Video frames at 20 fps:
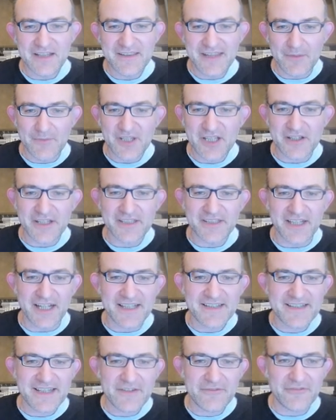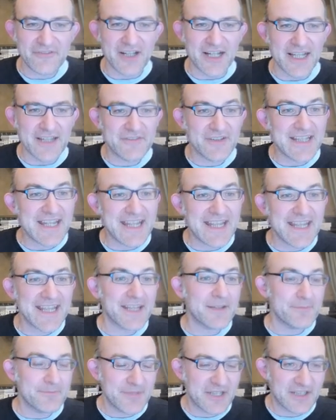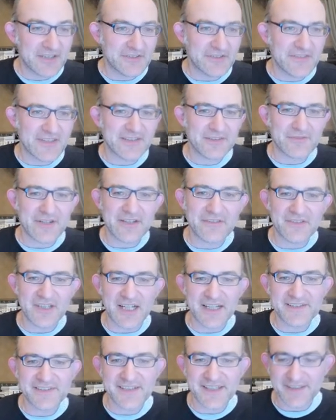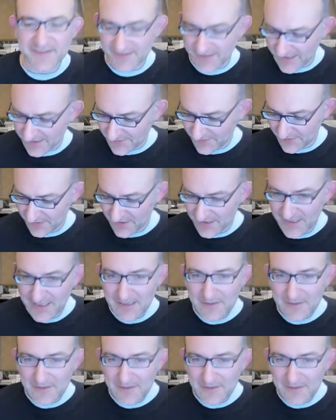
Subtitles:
then we're going knight d5, and here, because of this threat of knight c6,